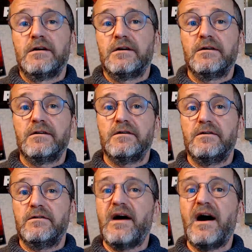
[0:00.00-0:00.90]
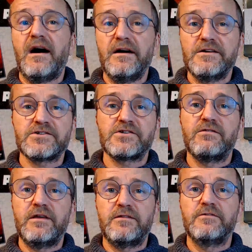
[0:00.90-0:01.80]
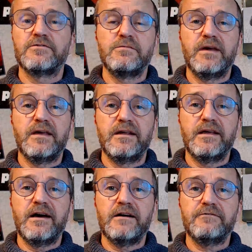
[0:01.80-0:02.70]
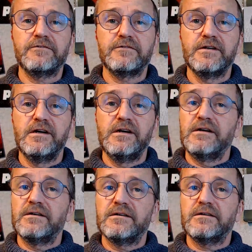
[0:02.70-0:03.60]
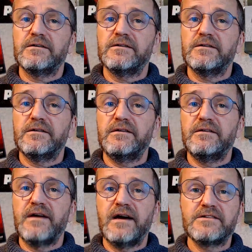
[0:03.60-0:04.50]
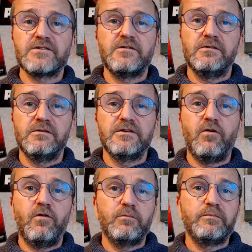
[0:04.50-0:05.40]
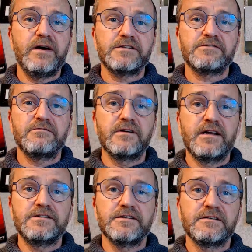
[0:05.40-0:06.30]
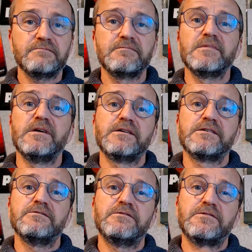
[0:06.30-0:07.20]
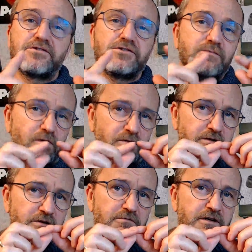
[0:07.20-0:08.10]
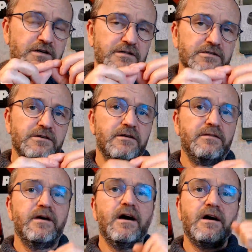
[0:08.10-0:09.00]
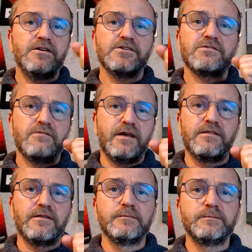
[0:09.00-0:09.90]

the higher strength you typically have. That is called the Hall-Petch relation. So the smaller grains, the higher strength.